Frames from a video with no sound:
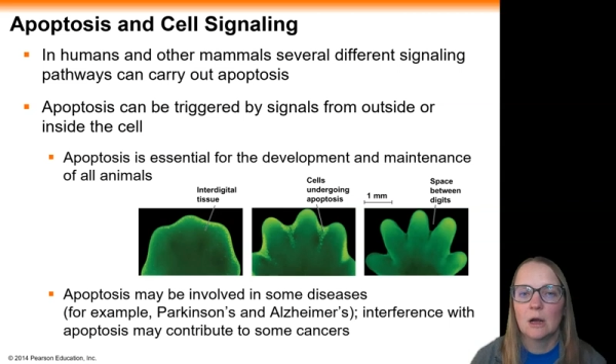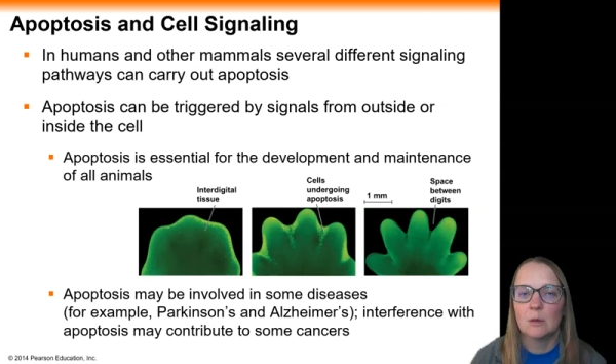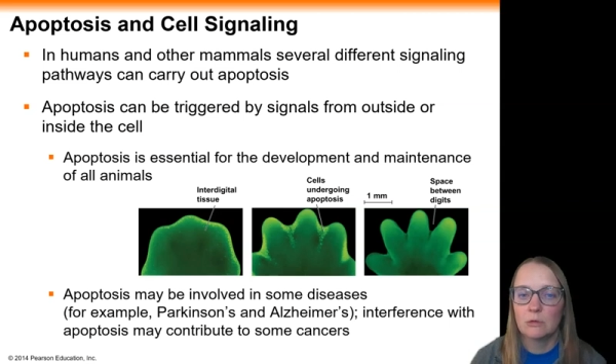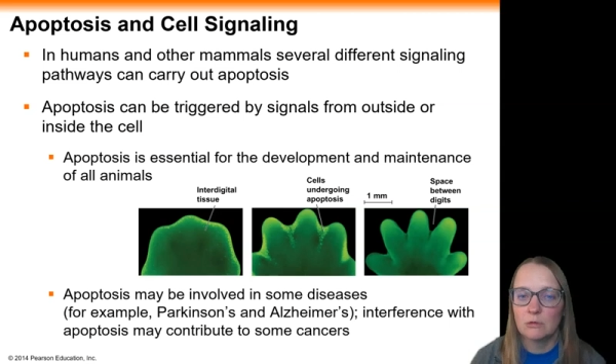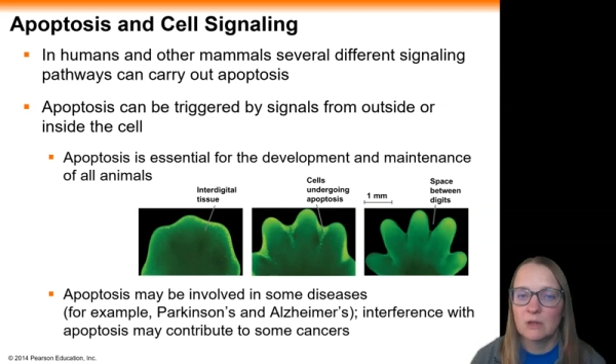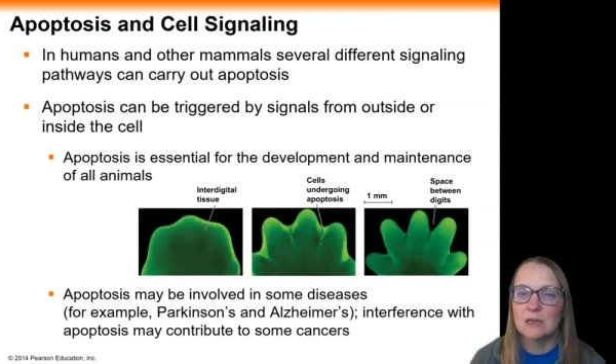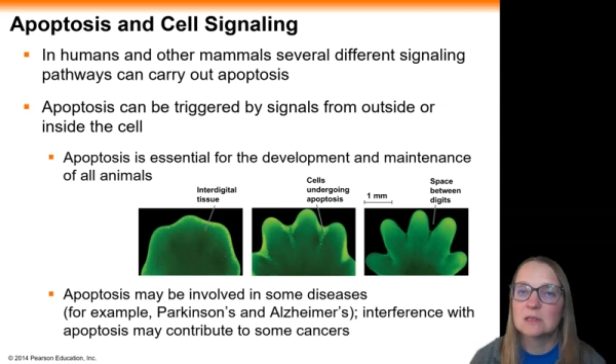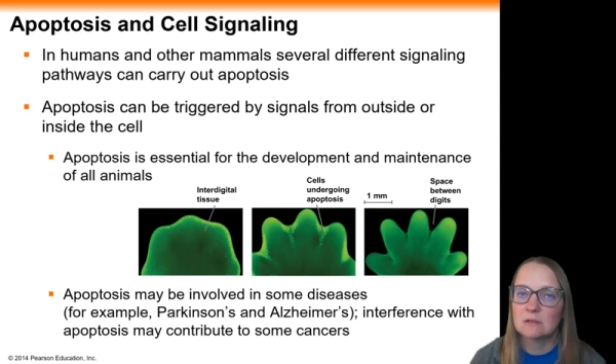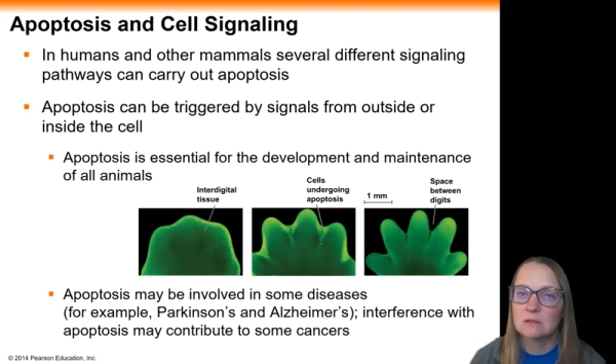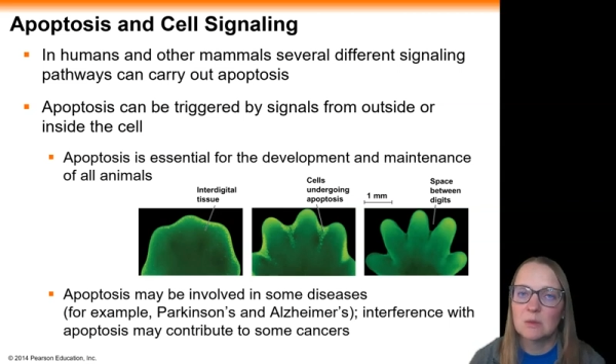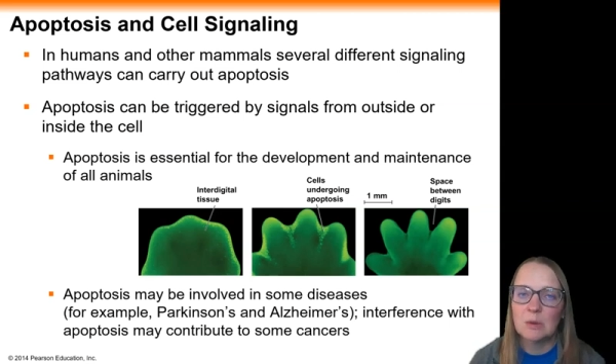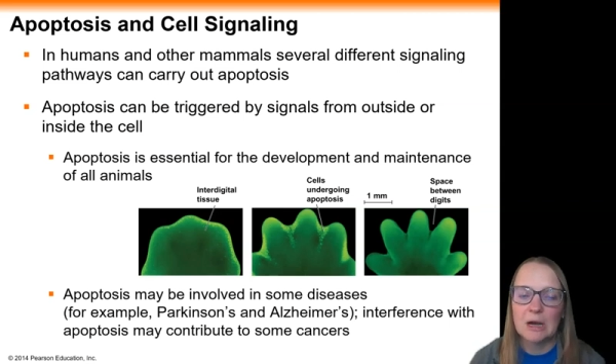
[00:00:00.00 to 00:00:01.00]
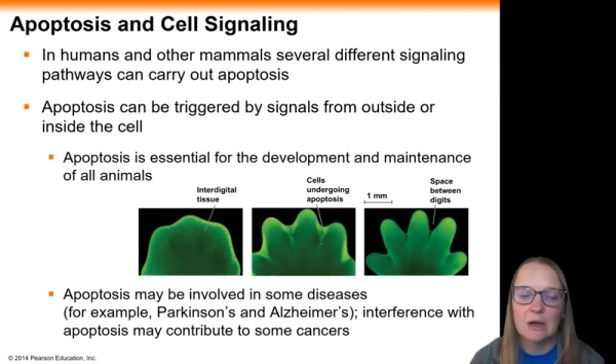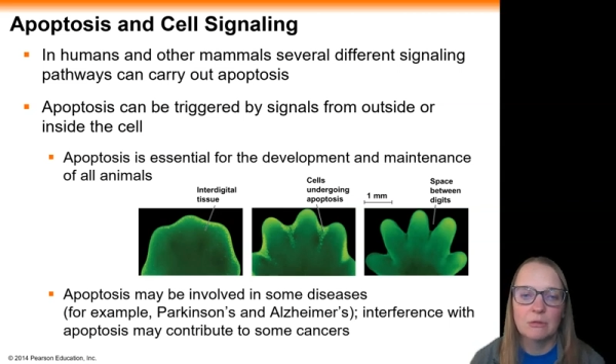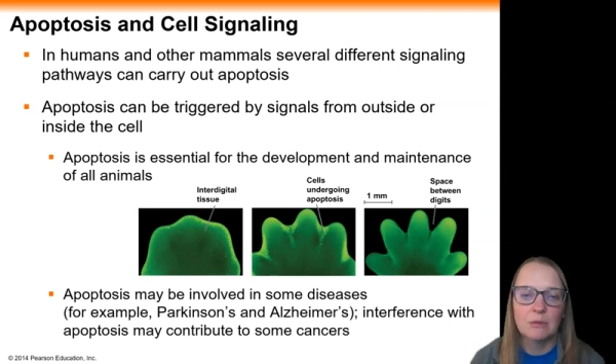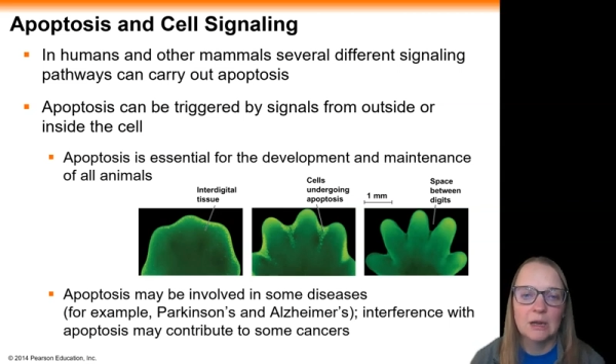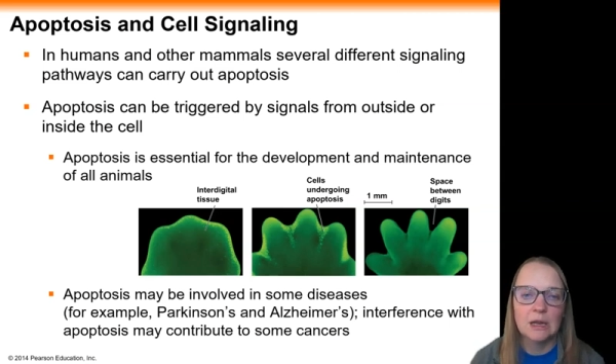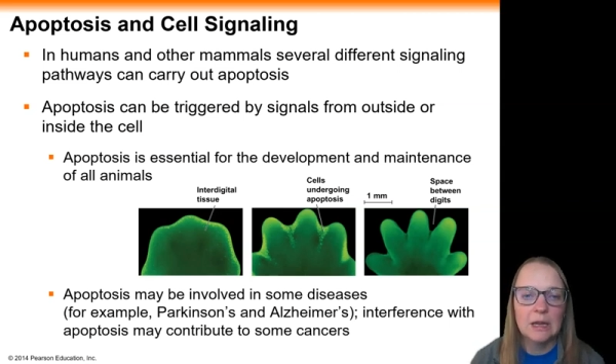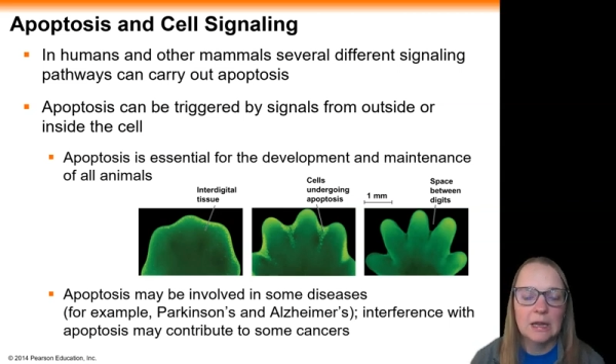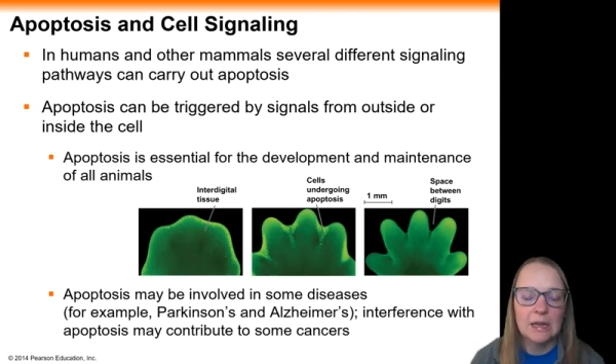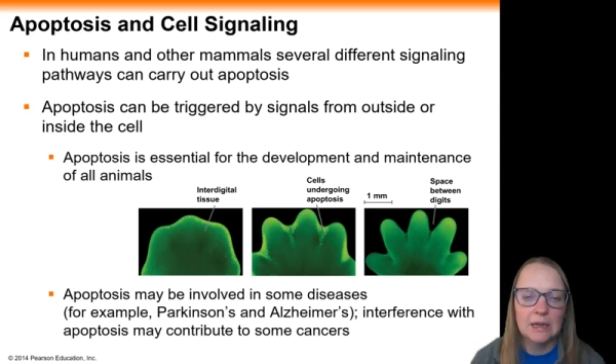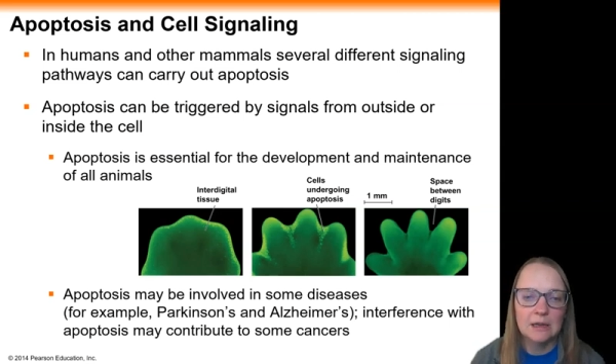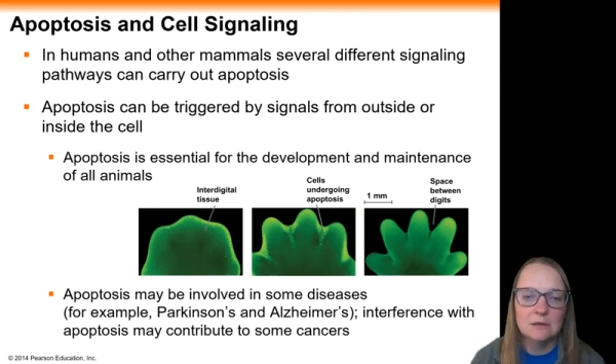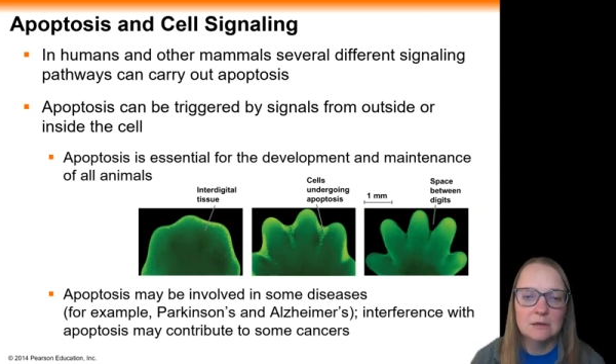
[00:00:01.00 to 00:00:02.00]
through that signaling pathway,
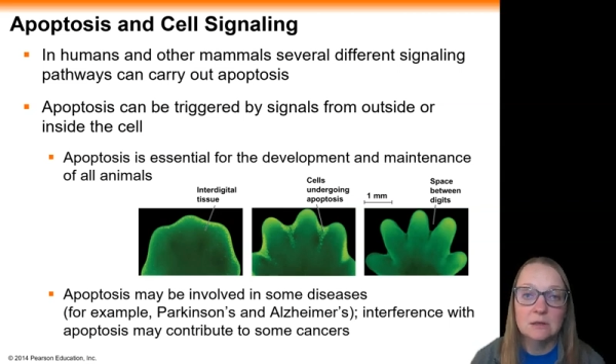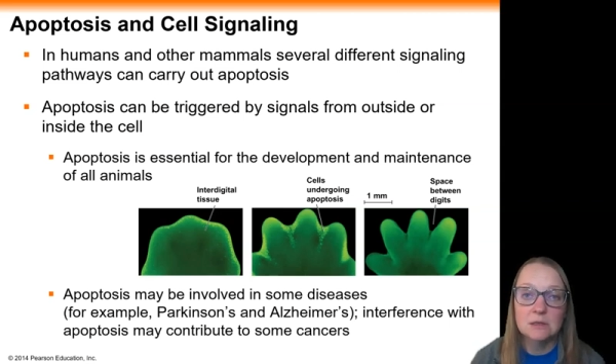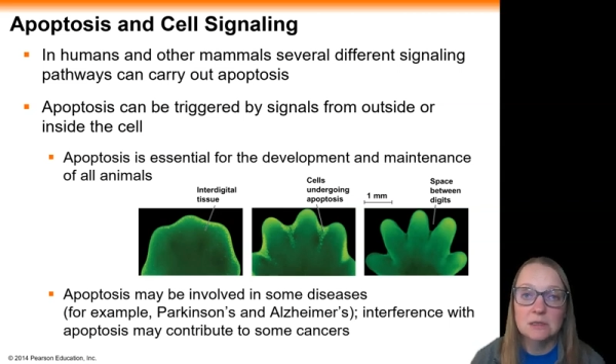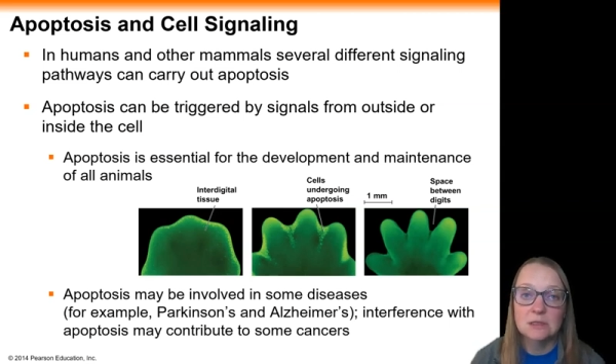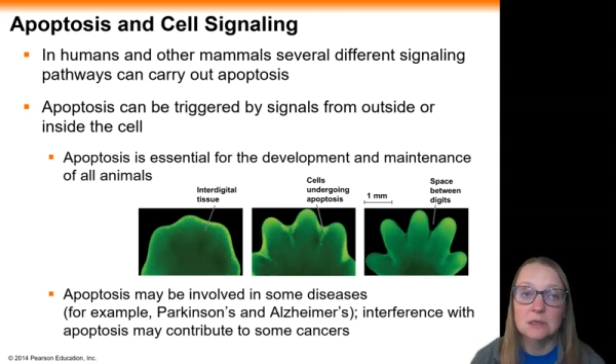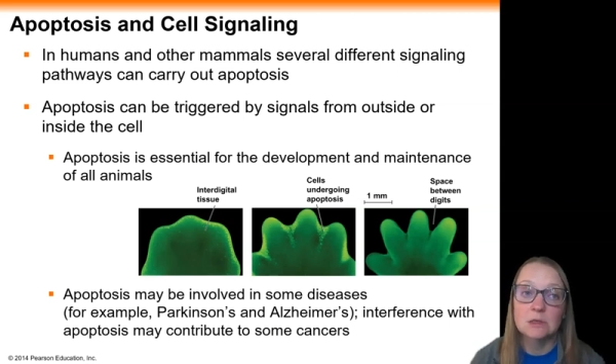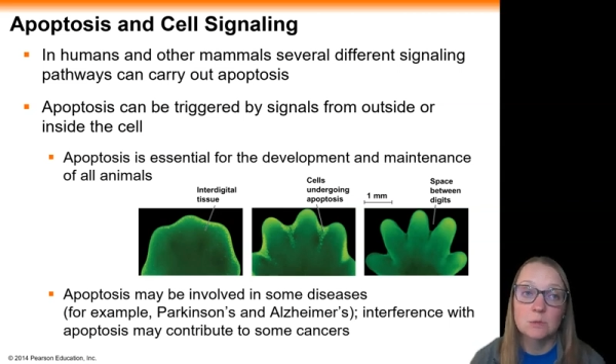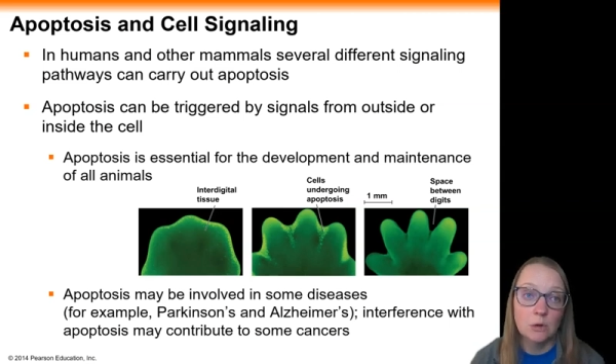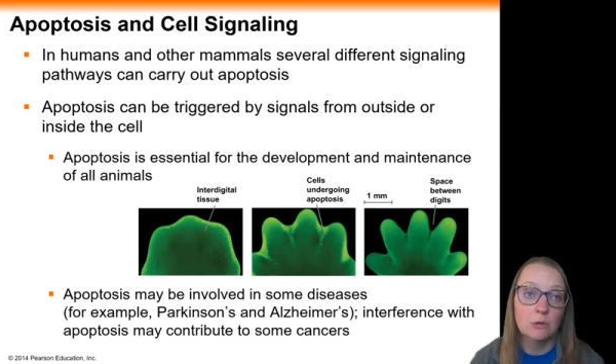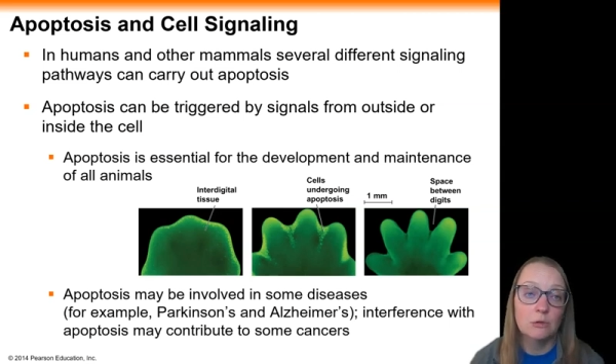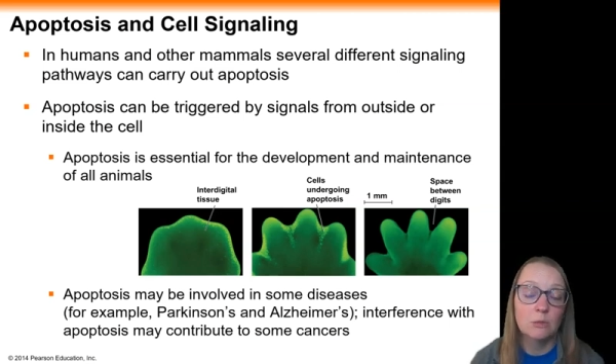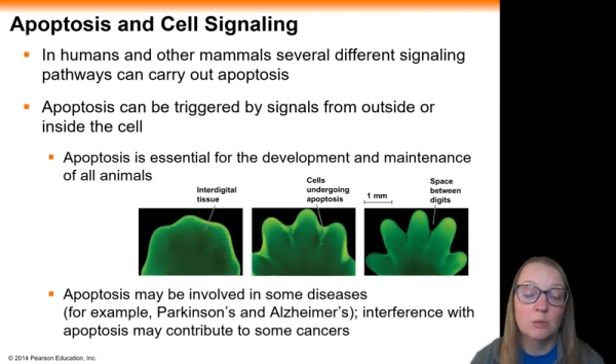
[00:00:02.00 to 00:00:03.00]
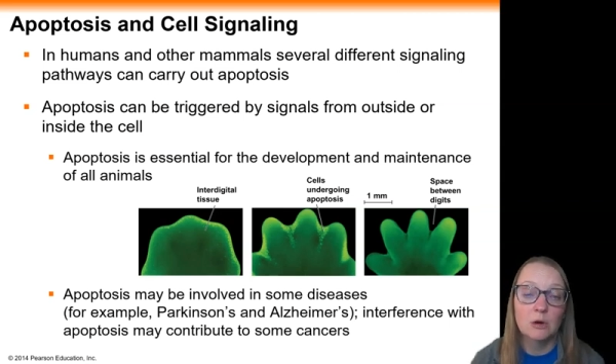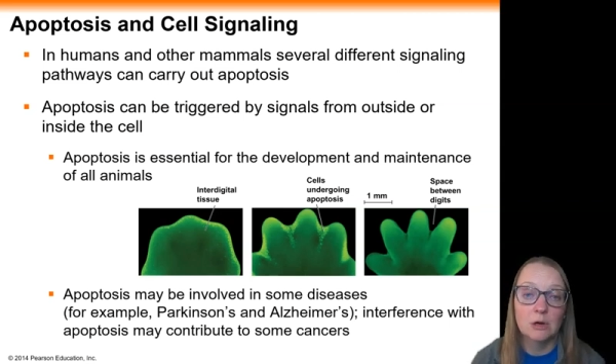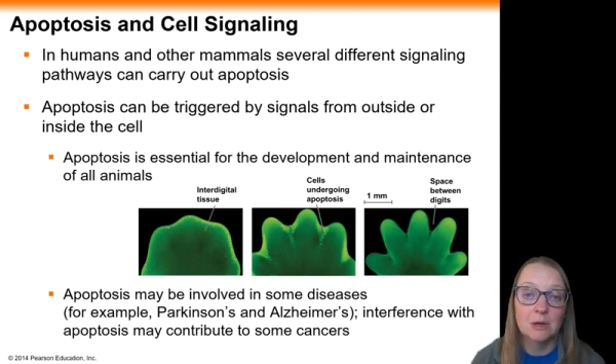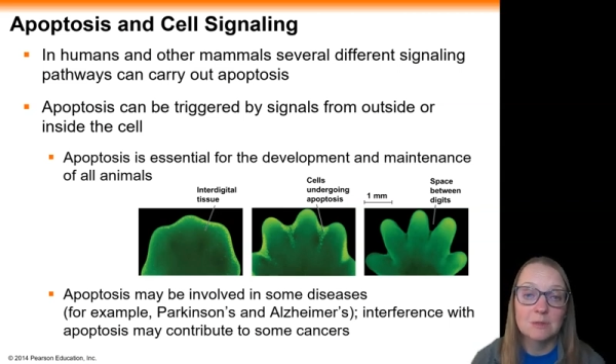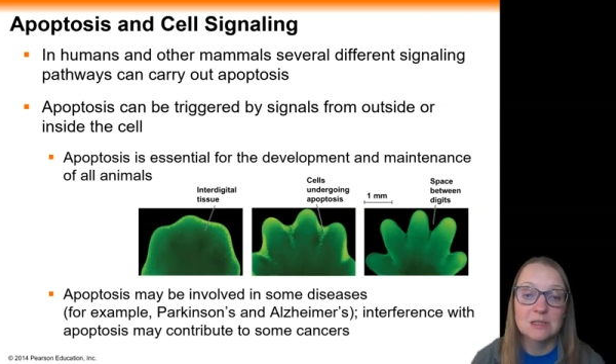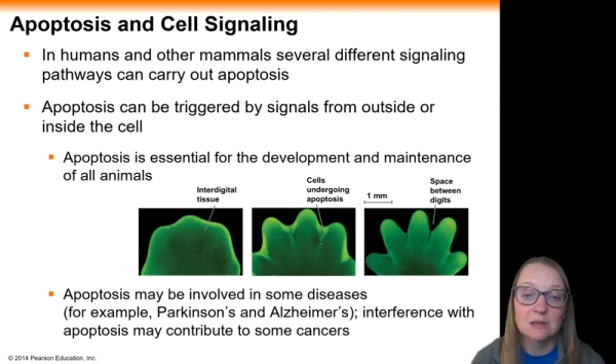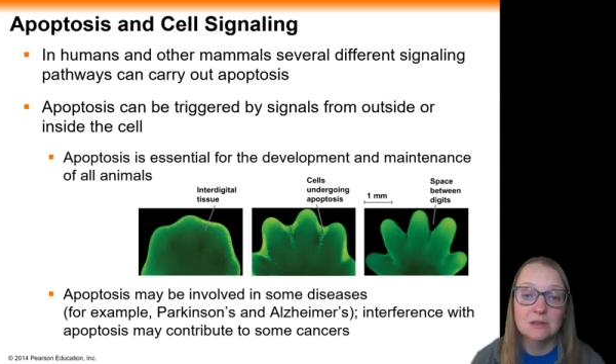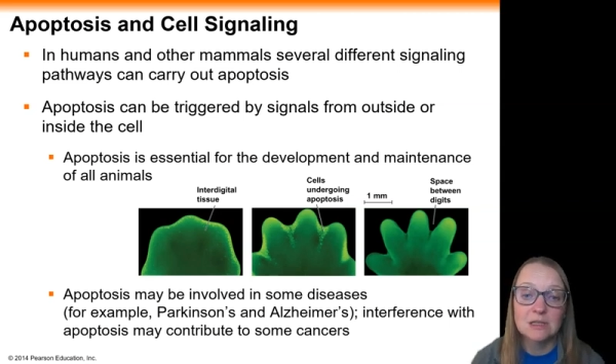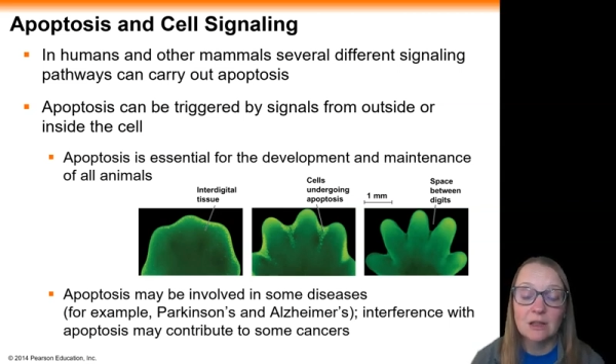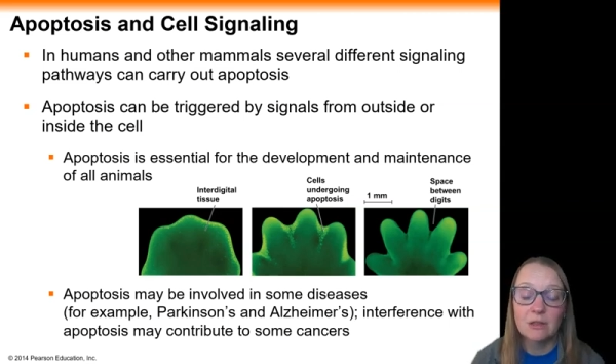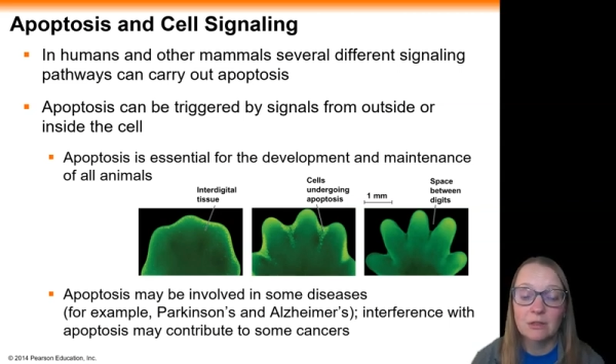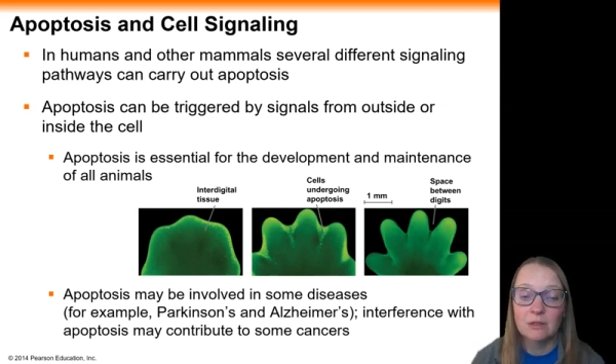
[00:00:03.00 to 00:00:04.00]
and the cells will go through programmed cell death.